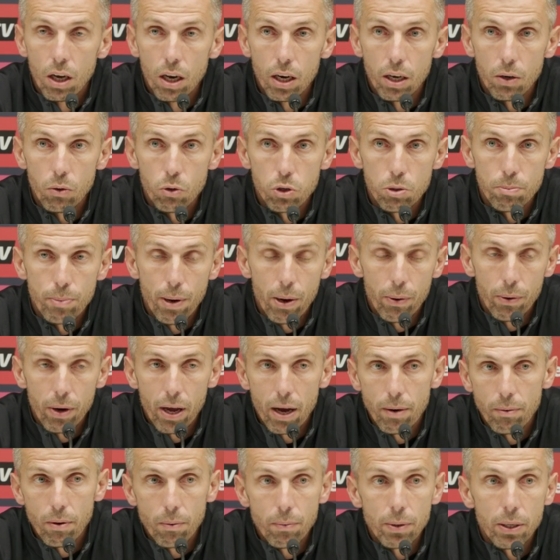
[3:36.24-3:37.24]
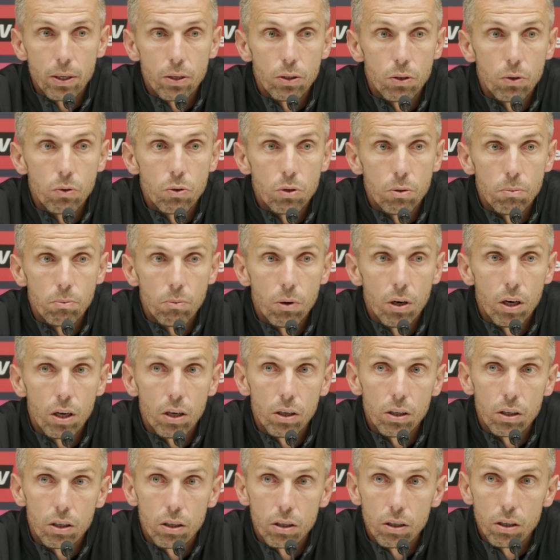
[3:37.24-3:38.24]
a little spell there where we could do some
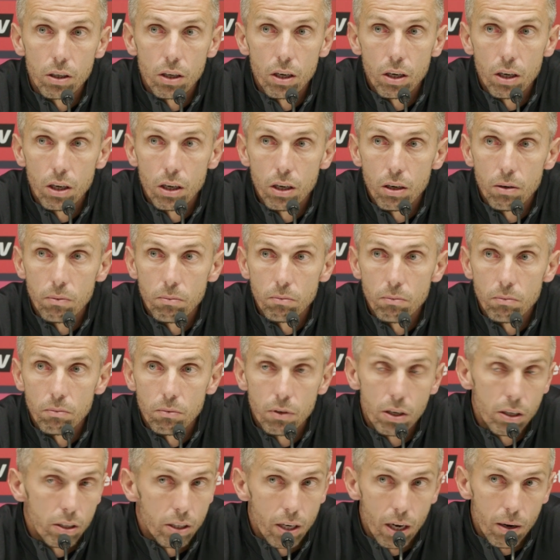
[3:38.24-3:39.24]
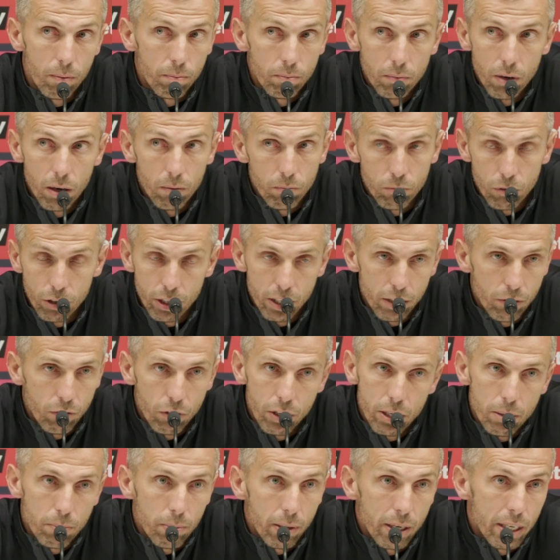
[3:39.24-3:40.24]
work. Um, and yeah, I'm, I'm really,
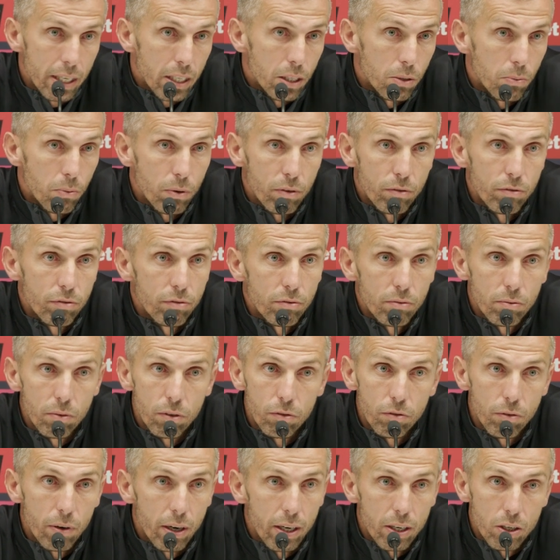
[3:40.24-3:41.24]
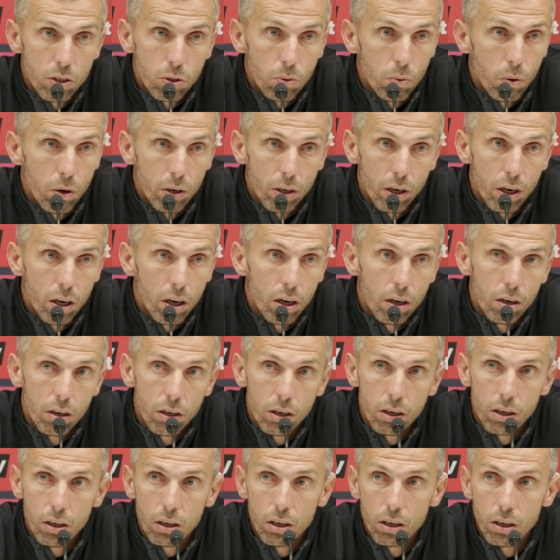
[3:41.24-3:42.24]
really pleased with, with where the squad are.
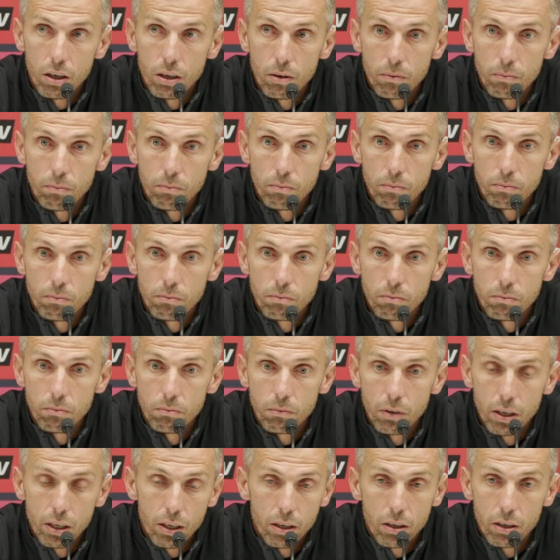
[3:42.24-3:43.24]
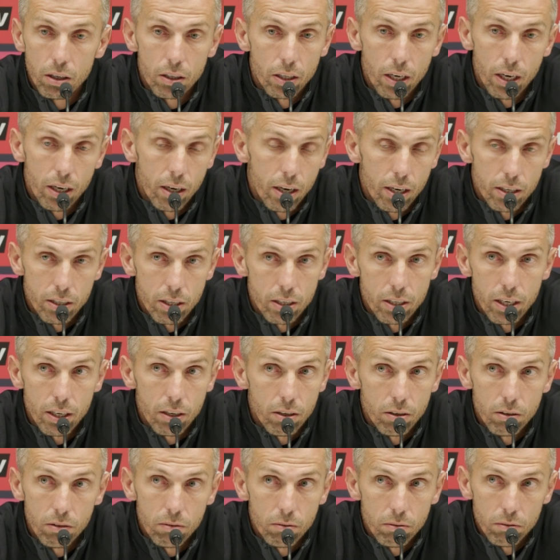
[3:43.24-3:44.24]
Um, and uh, yeah, as I
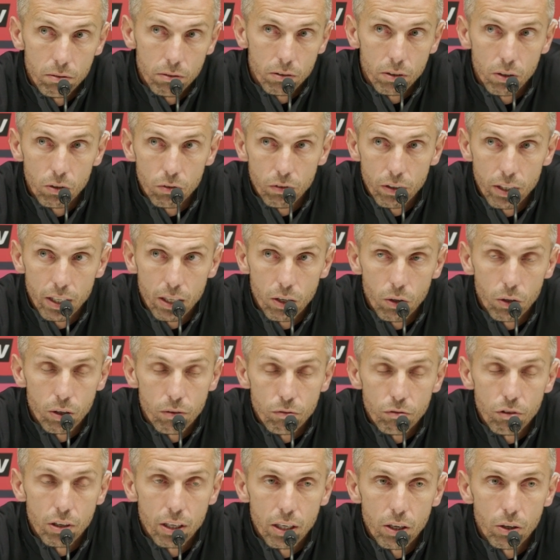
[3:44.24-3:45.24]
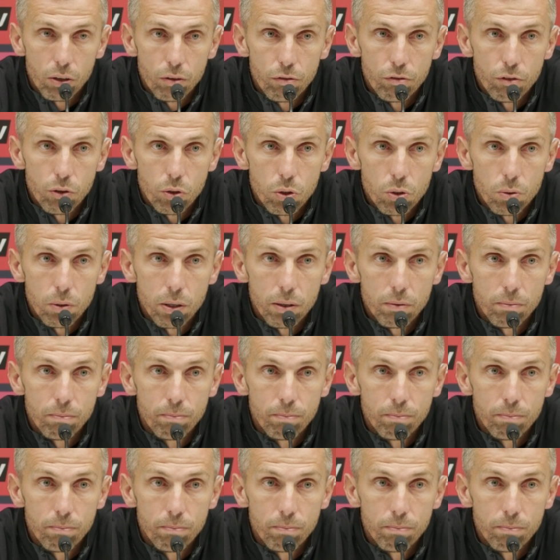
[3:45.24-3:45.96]
said, already looking, really looking forward to it.